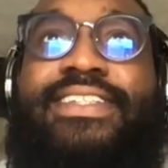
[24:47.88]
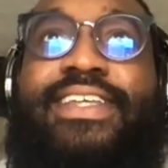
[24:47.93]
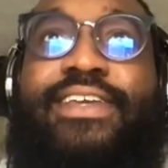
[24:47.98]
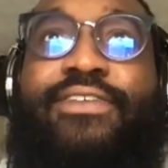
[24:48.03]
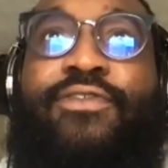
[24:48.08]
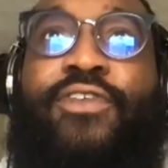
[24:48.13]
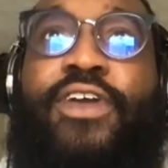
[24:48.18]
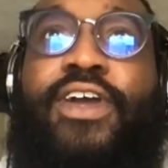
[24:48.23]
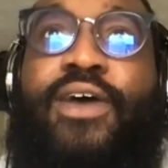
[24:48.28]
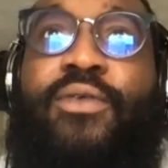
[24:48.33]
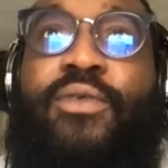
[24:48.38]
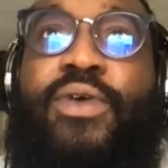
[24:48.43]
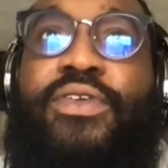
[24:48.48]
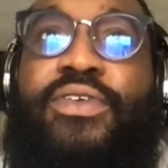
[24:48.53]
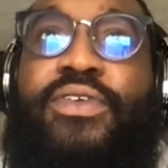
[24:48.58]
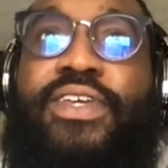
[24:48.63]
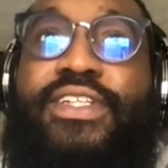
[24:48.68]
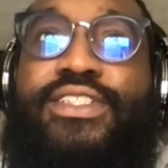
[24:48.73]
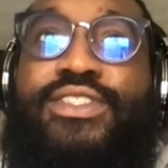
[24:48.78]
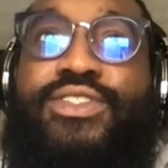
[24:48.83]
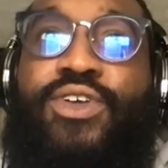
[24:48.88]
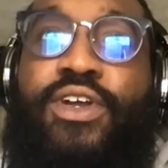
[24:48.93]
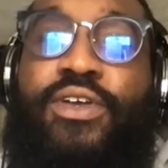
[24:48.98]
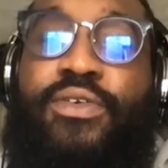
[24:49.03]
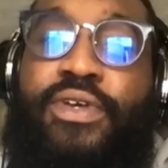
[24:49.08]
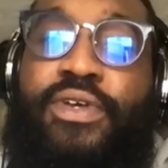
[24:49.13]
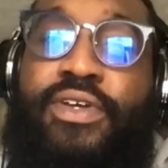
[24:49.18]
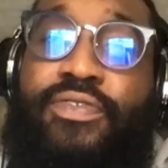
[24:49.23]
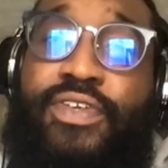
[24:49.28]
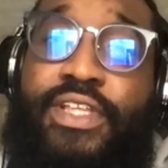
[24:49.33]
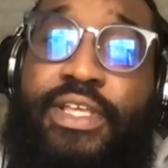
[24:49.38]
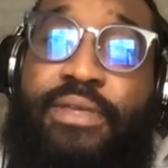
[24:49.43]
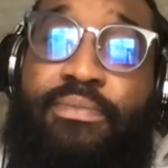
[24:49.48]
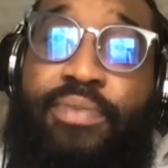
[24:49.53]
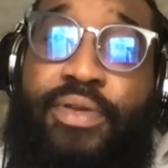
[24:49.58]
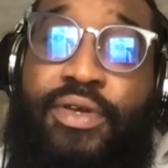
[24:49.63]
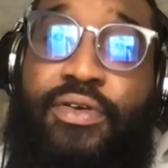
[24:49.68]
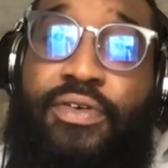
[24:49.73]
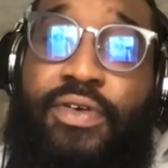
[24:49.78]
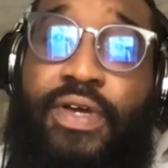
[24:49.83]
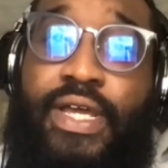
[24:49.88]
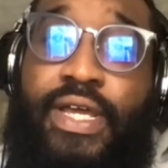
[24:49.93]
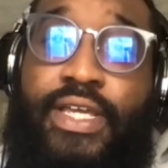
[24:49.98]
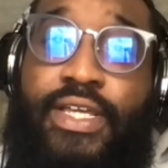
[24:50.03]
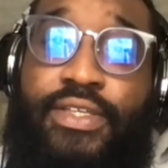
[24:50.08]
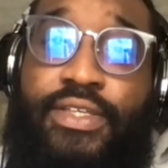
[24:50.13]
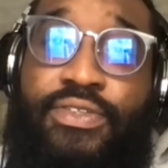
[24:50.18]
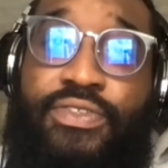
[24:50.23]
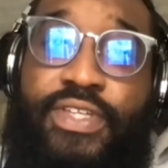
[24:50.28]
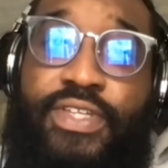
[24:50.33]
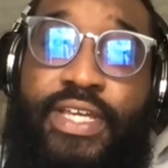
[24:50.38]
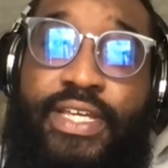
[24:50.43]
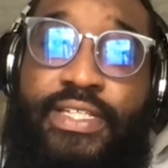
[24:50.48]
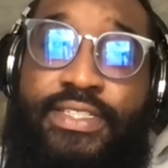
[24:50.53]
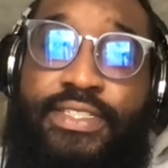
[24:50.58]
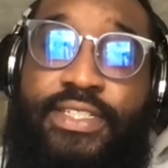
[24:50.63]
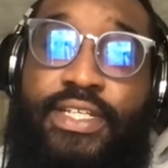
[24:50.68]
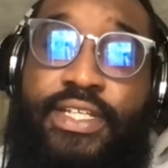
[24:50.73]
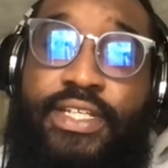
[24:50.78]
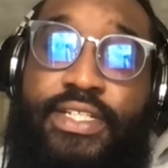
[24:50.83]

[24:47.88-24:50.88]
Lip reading: say figure out what you can start with and then build like a use case.